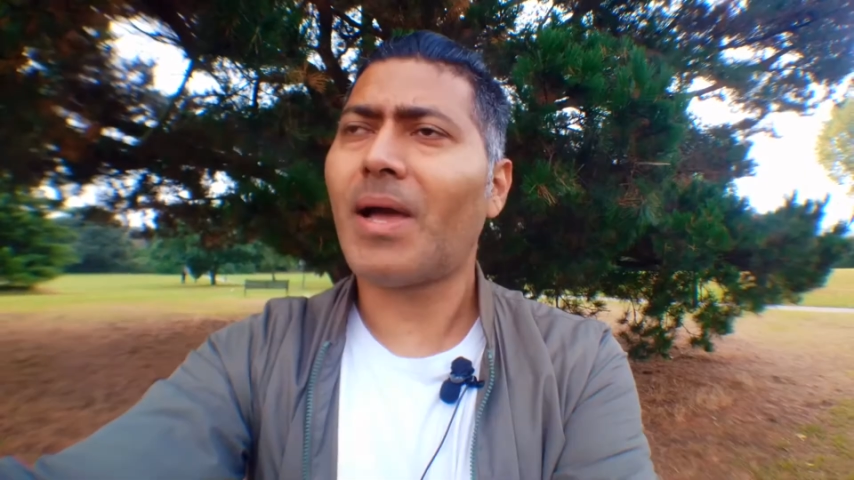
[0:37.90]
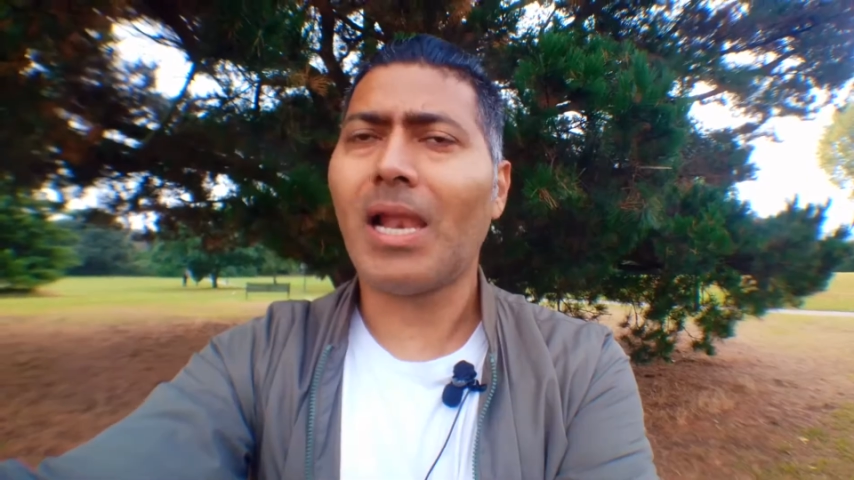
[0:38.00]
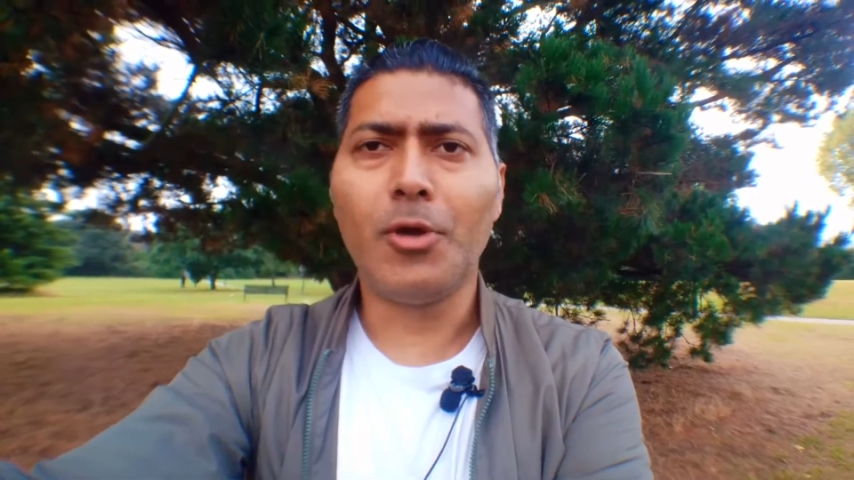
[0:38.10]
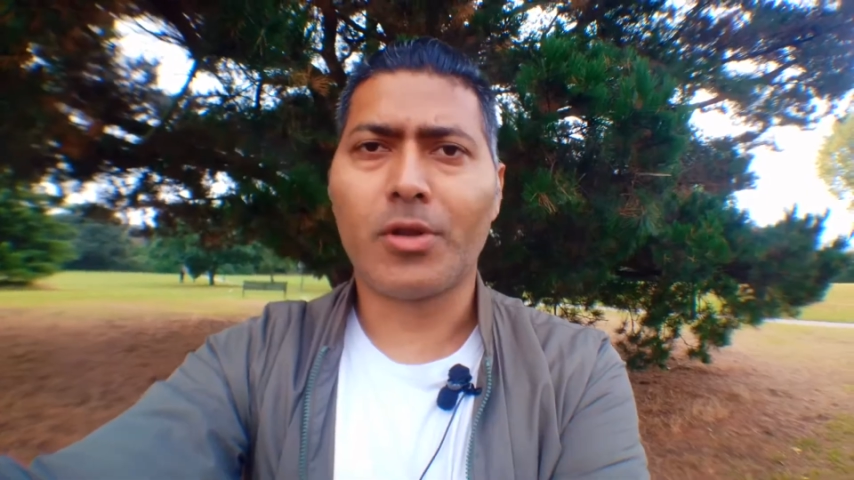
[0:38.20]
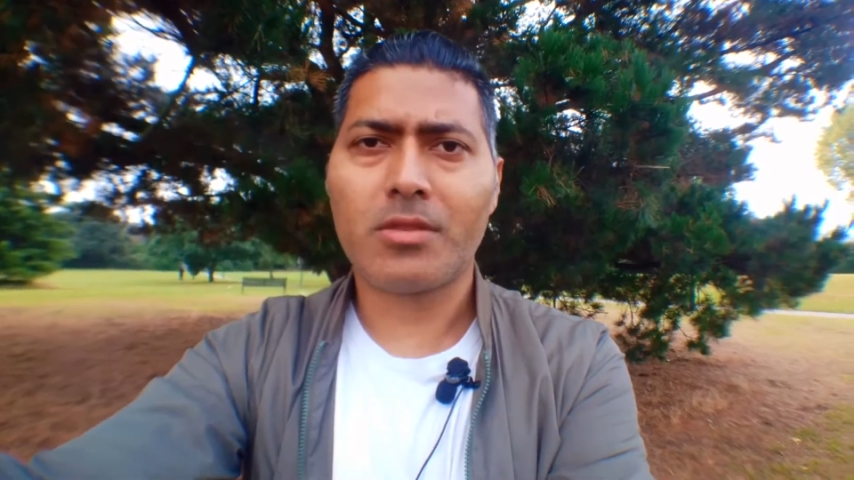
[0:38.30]
I'll
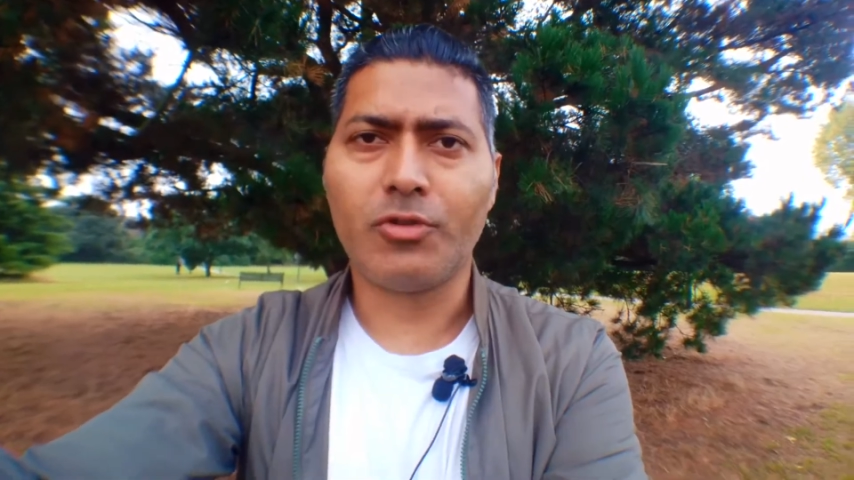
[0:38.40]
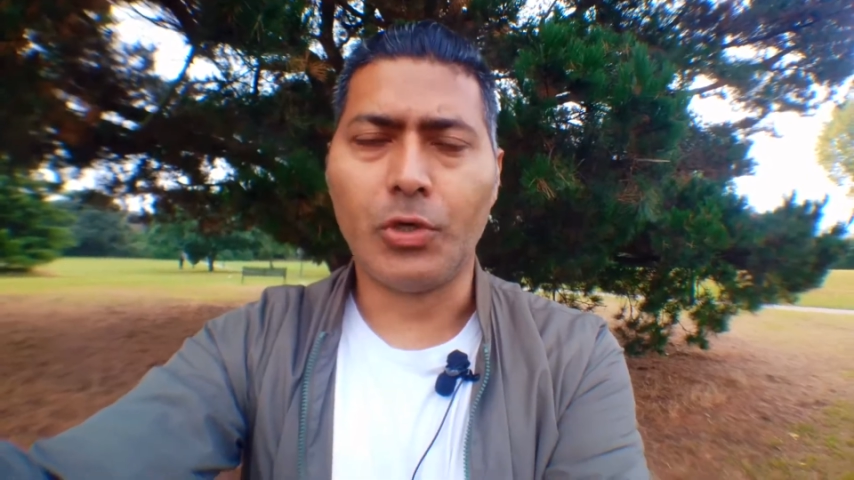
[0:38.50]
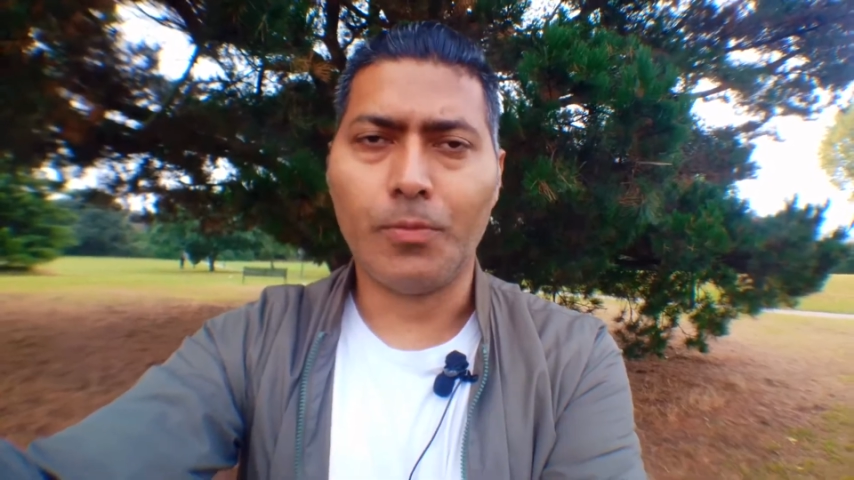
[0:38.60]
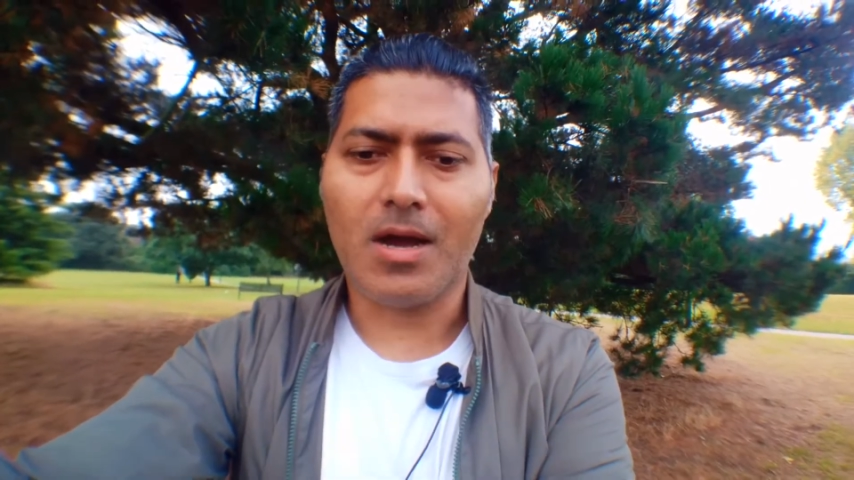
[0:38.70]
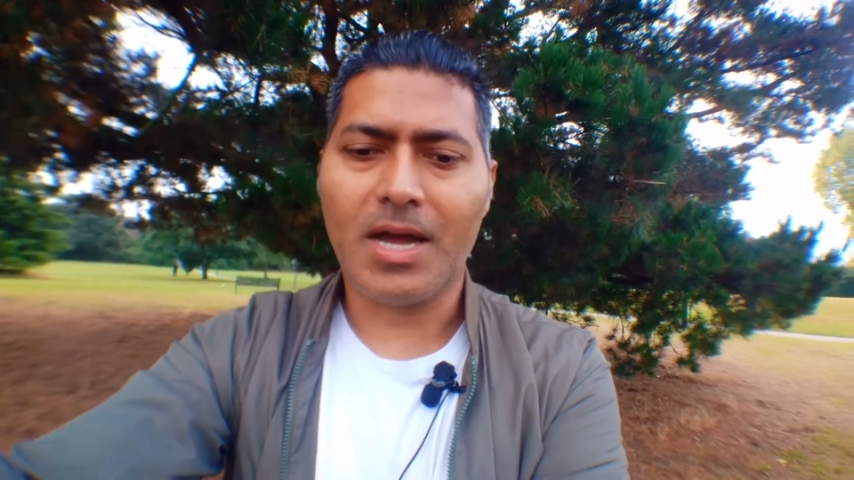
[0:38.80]
be honest with
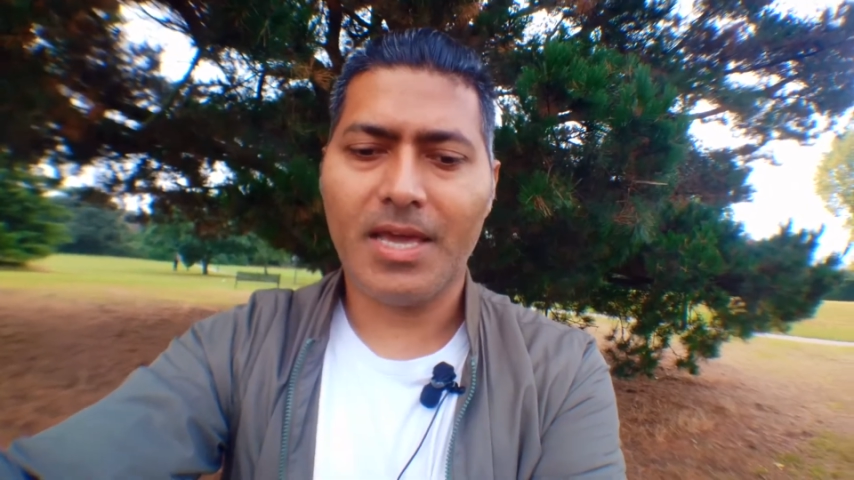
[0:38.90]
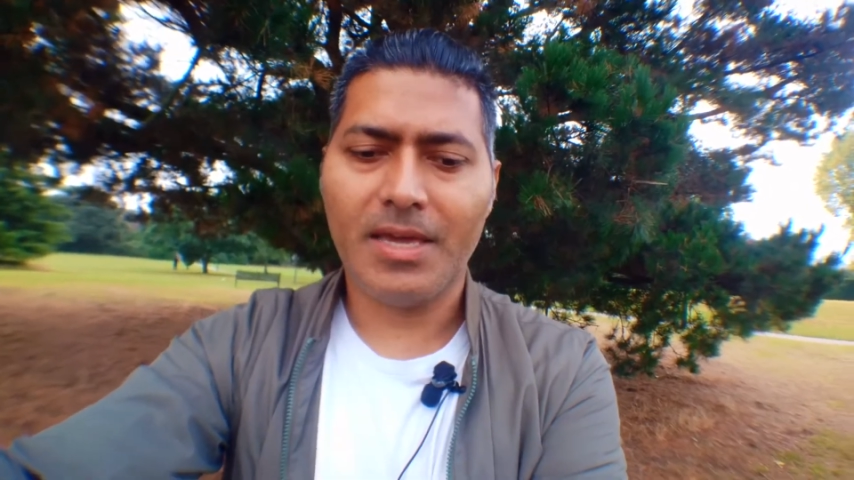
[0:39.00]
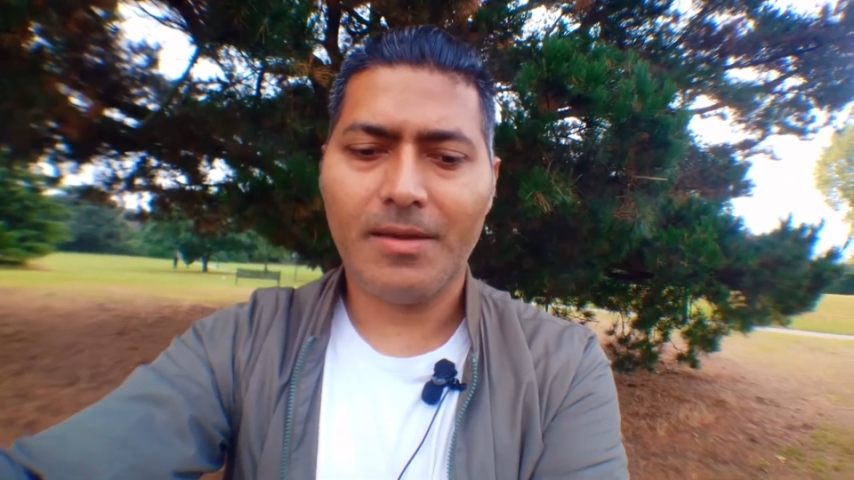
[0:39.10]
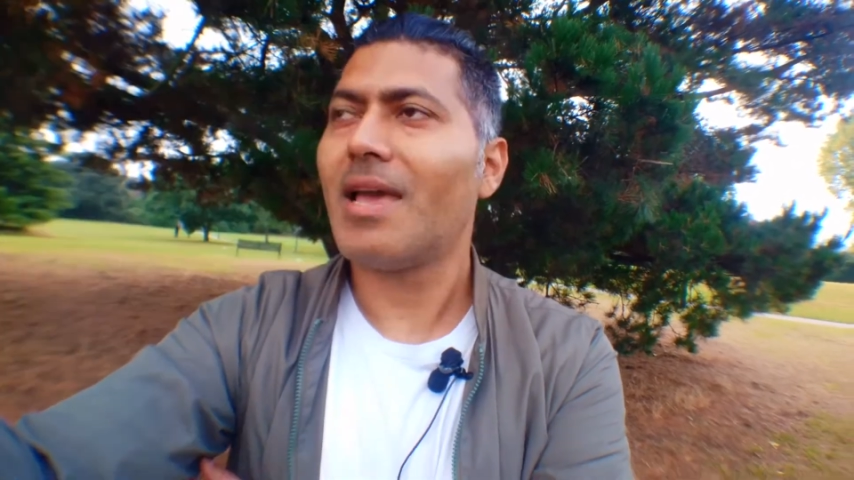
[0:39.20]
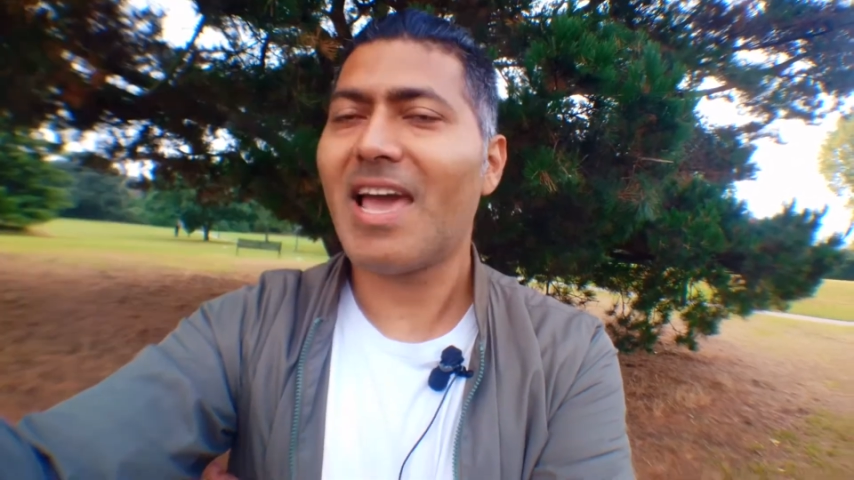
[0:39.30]
you,
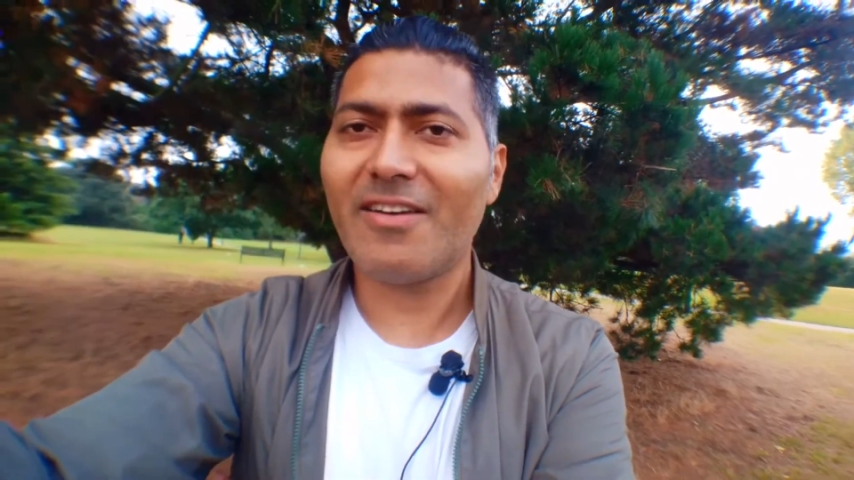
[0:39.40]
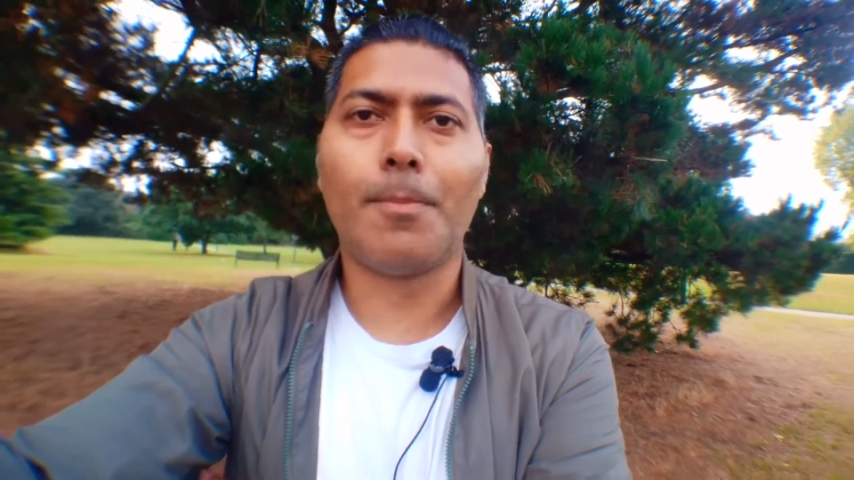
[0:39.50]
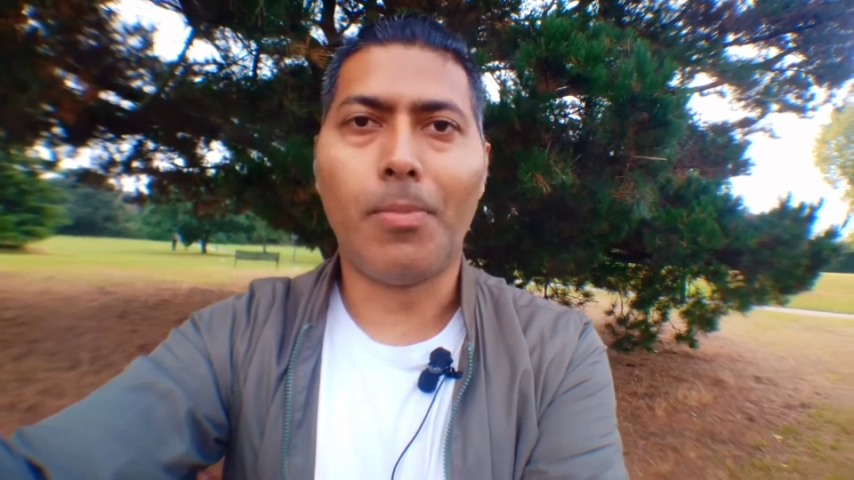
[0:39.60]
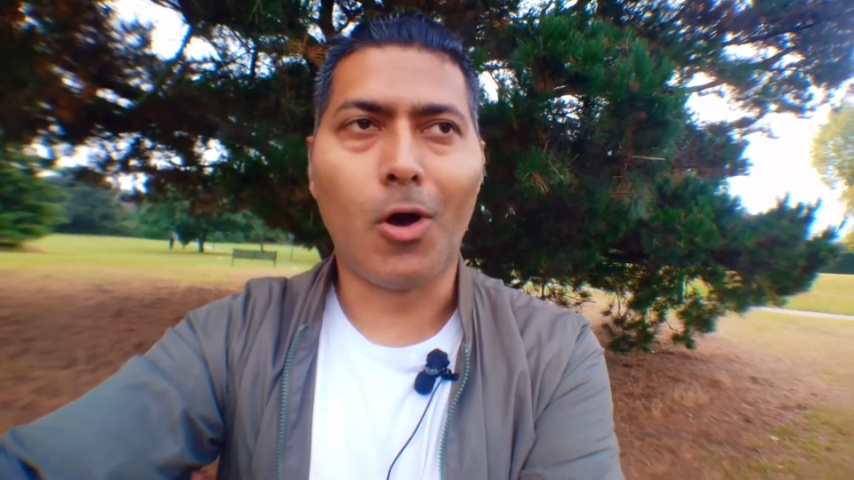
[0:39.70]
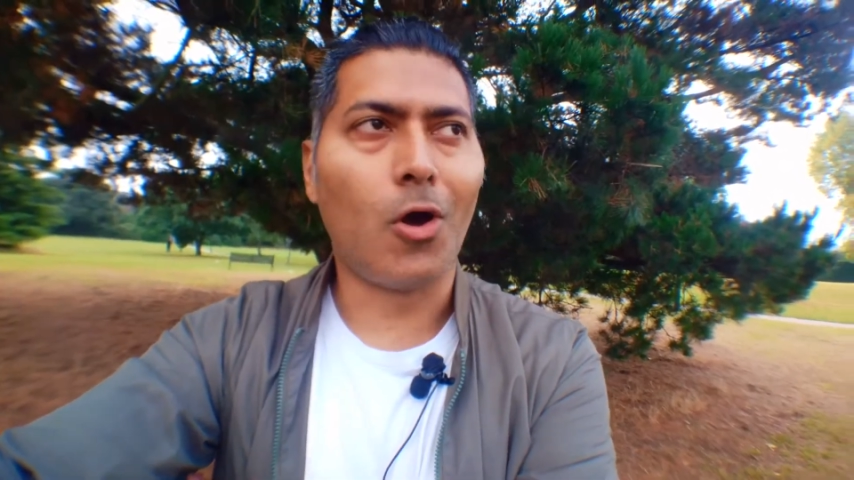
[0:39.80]
I have
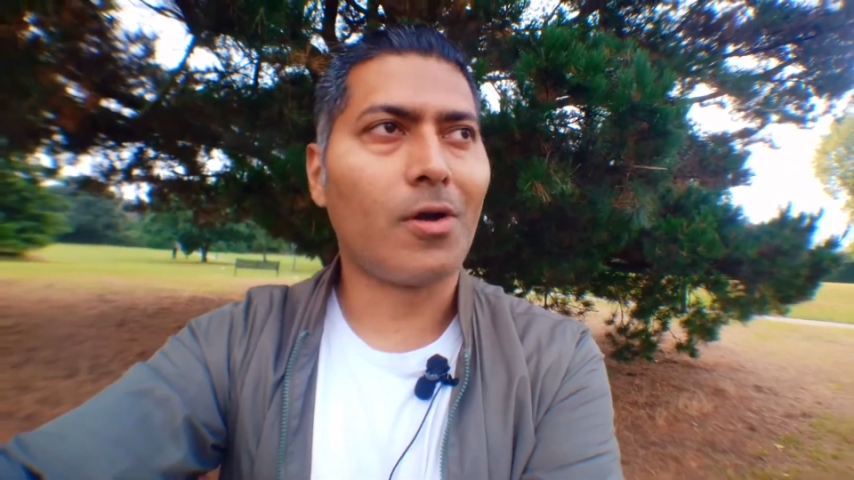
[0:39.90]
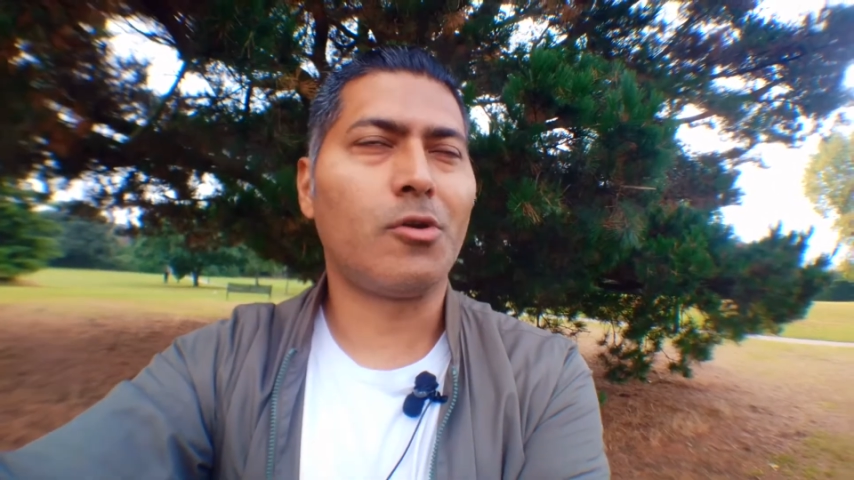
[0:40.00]
blog,